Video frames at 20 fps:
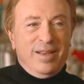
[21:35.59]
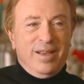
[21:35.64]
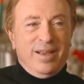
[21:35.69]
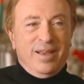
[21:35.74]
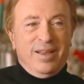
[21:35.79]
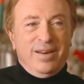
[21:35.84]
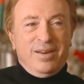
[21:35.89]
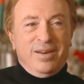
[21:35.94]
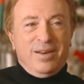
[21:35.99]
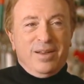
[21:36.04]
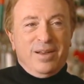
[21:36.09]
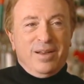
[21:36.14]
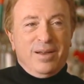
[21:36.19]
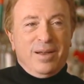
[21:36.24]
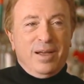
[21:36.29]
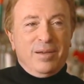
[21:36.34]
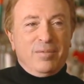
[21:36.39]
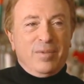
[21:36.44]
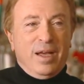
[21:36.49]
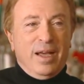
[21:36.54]
And
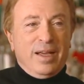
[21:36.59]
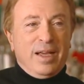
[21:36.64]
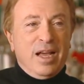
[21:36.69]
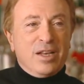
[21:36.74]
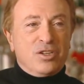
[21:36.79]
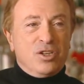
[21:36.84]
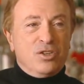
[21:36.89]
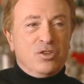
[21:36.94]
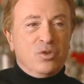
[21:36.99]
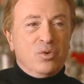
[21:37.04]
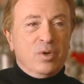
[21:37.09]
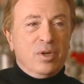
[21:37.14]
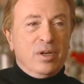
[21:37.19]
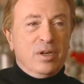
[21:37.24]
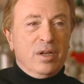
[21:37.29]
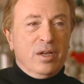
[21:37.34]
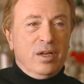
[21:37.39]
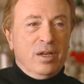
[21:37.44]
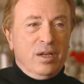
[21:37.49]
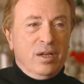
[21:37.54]
I got to do
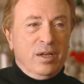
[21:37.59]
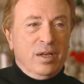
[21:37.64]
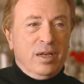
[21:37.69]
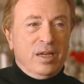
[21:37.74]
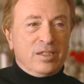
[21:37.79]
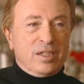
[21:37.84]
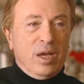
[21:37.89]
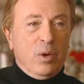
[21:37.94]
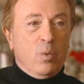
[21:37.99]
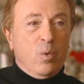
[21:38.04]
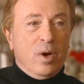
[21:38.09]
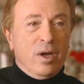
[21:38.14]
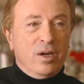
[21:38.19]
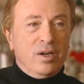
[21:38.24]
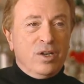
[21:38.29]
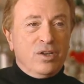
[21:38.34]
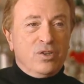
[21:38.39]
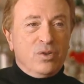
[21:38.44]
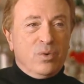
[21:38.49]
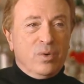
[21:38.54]
it as I
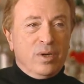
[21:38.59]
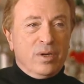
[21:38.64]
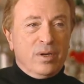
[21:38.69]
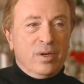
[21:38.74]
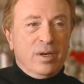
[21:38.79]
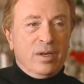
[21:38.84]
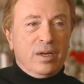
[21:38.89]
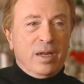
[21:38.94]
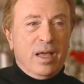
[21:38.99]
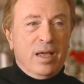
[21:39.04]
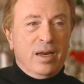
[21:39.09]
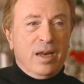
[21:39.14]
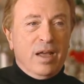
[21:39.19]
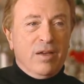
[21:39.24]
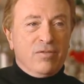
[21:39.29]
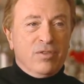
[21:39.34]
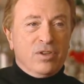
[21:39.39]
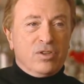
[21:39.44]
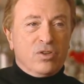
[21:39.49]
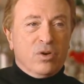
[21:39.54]
wanted to do it and
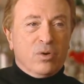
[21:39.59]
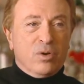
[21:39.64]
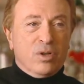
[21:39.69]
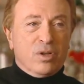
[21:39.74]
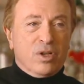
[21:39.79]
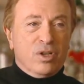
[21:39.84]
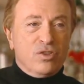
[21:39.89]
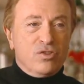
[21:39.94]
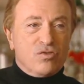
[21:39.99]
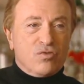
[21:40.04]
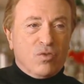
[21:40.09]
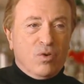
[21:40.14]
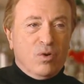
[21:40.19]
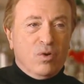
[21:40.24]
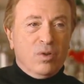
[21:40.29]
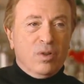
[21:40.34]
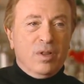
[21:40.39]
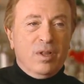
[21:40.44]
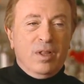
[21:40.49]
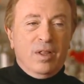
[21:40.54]
have the total
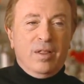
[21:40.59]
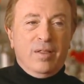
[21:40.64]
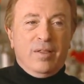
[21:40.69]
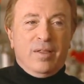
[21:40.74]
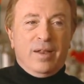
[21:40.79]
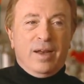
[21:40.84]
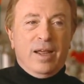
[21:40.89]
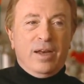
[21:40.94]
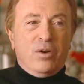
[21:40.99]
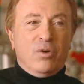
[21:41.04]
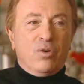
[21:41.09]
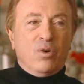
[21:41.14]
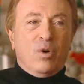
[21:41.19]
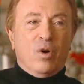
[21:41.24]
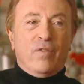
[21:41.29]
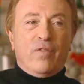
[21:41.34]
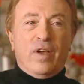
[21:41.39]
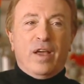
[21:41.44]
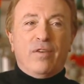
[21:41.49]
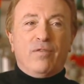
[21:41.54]
control that I don't
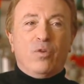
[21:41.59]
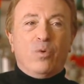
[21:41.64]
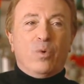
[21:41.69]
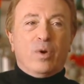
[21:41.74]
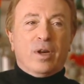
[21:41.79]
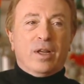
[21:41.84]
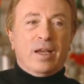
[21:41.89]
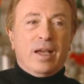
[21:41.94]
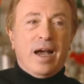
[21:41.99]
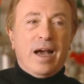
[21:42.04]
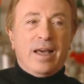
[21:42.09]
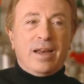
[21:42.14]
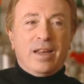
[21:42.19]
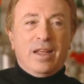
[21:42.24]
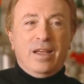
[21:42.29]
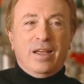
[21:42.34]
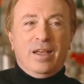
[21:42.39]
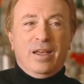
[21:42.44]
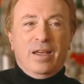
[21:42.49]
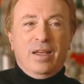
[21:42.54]
know if I ever would have
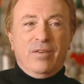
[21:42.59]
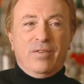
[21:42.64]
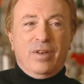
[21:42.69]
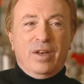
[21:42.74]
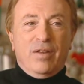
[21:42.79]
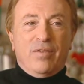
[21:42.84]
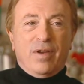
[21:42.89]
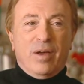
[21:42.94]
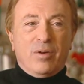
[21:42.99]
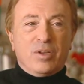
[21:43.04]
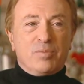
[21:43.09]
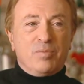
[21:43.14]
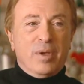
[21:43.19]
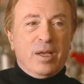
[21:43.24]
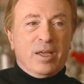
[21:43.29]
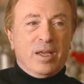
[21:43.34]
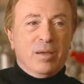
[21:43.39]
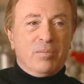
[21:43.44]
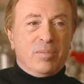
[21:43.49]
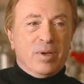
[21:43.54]
got, even if I was
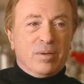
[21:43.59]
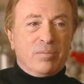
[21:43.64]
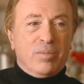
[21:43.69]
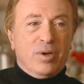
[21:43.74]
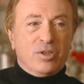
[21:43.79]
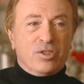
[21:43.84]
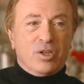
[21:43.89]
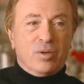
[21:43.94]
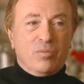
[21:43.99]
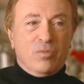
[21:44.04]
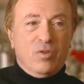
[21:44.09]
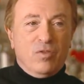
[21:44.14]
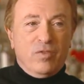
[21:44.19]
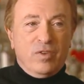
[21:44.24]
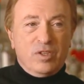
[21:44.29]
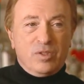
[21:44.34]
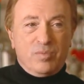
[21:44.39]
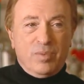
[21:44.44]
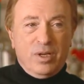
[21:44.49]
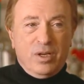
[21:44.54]
making big budget
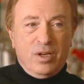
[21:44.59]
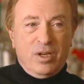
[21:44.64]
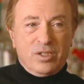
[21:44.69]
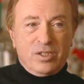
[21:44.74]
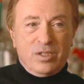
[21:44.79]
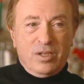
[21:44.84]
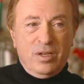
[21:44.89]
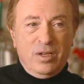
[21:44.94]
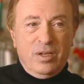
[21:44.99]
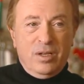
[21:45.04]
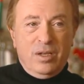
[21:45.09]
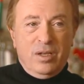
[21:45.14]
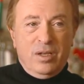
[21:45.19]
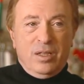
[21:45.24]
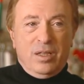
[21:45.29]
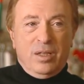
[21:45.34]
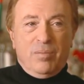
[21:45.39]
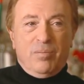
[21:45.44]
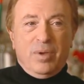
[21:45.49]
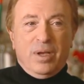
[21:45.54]
movies. Because
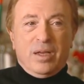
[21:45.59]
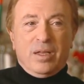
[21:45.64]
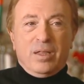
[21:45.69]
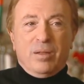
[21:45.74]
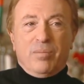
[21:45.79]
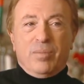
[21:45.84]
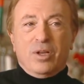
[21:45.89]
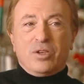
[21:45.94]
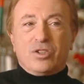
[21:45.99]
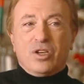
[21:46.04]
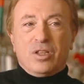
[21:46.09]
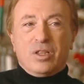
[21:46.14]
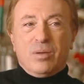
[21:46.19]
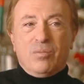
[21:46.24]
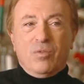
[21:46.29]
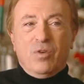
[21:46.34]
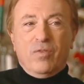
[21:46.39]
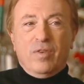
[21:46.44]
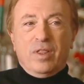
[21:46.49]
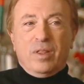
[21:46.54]
the bigger the budget
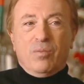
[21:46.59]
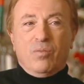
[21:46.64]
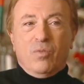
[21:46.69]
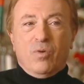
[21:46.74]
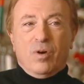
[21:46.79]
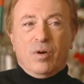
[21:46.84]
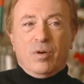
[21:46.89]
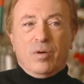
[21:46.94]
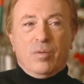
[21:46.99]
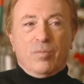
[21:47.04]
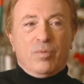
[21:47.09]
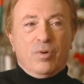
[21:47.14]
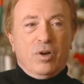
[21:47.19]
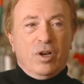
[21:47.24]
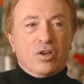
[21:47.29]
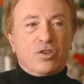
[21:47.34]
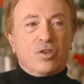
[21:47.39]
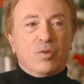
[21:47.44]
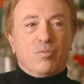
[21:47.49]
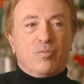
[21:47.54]
the movie, the more
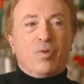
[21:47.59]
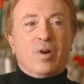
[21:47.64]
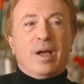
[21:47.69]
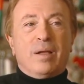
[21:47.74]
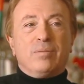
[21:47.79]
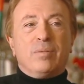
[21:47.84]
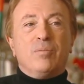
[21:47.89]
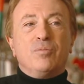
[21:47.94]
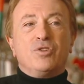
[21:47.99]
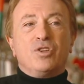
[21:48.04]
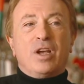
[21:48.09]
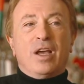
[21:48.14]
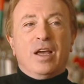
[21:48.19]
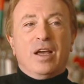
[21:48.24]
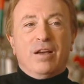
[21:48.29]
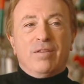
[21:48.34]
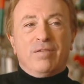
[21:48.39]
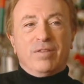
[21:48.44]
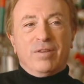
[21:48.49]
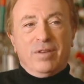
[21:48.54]
production problems you
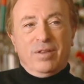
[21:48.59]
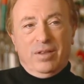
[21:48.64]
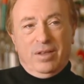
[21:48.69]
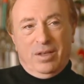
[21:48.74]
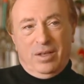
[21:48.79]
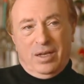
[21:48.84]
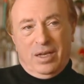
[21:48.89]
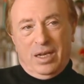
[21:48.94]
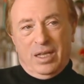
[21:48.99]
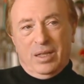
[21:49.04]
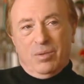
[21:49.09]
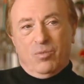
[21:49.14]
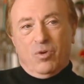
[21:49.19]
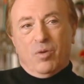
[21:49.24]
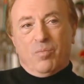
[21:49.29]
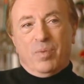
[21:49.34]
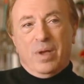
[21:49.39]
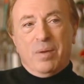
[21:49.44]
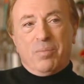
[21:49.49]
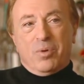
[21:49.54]
have. And the
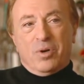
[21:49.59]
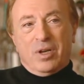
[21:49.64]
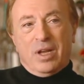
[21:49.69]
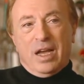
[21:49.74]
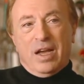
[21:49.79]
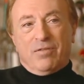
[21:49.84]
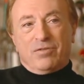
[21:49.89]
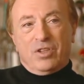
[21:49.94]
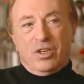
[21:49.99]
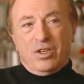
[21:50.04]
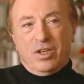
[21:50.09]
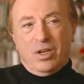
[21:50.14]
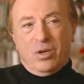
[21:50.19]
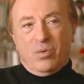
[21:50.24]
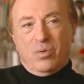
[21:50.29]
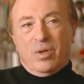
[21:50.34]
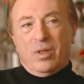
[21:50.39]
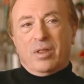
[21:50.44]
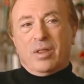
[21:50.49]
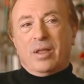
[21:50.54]
more people you have to deal
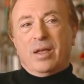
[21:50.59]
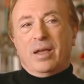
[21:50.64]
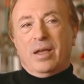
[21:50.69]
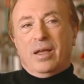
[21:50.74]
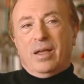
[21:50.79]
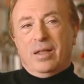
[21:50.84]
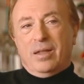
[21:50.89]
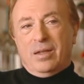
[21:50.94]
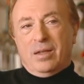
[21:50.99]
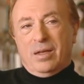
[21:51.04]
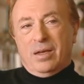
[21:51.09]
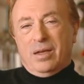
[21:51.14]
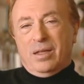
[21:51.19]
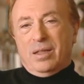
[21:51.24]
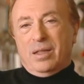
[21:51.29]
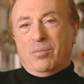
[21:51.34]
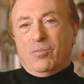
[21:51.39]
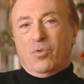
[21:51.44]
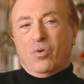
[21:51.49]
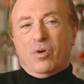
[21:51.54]
with, and
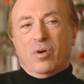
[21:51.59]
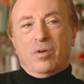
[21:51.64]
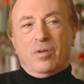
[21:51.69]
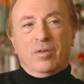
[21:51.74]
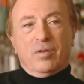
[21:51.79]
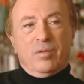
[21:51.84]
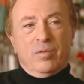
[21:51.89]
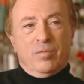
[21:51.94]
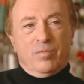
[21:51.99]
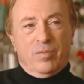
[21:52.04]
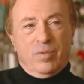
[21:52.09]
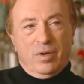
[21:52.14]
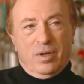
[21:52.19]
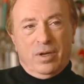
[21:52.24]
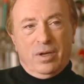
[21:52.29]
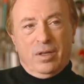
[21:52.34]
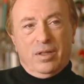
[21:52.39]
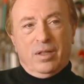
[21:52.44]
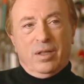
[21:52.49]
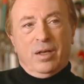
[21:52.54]
the more
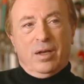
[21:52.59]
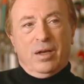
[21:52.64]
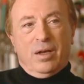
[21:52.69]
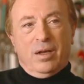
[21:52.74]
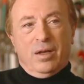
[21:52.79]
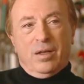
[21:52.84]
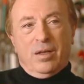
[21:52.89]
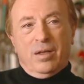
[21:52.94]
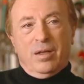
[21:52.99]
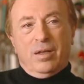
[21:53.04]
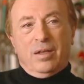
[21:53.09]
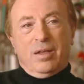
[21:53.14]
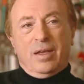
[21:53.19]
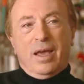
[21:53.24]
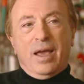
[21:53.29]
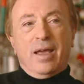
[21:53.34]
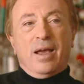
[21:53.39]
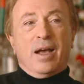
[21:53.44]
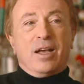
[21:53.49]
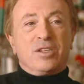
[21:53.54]

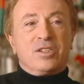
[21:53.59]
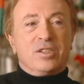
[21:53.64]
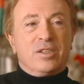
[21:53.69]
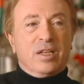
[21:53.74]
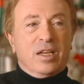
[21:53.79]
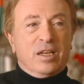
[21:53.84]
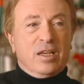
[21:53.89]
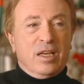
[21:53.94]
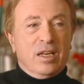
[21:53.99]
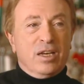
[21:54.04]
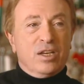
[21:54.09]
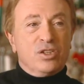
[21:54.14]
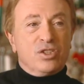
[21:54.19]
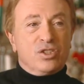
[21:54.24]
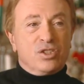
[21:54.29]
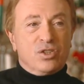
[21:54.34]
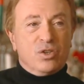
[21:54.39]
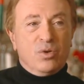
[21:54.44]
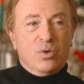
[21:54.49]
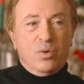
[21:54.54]
chaos that can
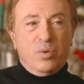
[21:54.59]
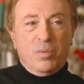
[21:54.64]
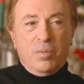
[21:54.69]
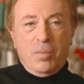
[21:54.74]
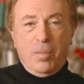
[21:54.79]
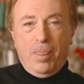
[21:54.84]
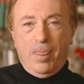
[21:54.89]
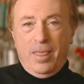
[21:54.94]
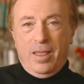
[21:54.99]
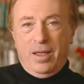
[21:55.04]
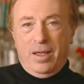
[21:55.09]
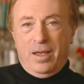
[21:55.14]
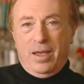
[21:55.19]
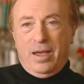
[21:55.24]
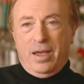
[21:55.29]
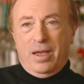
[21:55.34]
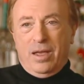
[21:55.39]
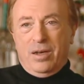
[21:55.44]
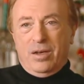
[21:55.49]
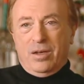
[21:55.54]
ensue.
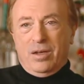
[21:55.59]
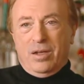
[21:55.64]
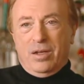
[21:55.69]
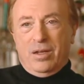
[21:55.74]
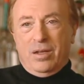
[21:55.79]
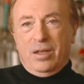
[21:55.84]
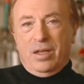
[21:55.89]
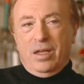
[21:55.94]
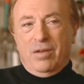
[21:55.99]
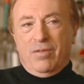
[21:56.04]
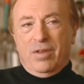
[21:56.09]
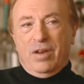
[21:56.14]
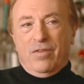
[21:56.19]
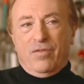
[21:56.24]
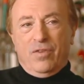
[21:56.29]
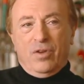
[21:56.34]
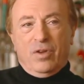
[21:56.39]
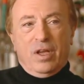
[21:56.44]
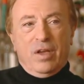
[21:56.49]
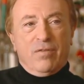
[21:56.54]
And even
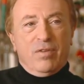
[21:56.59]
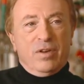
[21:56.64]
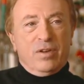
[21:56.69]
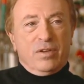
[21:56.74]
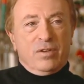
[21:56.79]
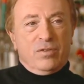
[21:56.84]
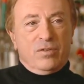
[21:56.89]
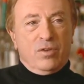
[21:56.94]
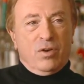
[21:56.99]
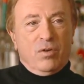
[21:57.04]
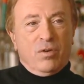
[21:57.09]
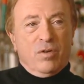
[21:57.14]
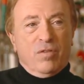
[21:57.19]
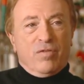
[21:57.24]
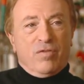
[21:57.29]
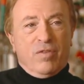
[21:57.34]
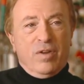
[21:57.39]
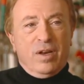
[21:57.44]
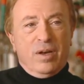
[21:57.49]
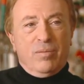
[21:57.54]
if you're given total
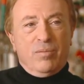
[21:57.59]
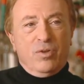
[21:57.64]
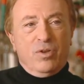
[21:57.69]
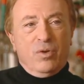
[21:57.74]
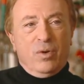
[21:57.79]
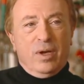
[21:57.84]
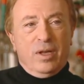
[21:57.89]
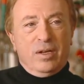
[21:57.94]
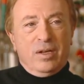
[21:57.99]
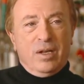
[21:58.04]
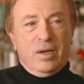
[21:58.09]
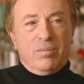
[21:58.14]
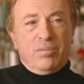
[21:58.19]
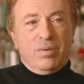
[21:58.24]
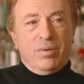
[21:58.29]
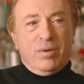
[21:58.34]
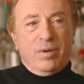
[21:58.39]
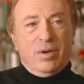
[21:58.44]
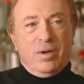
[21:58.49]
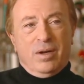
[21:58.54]
freedom, you end
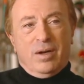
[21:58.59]
up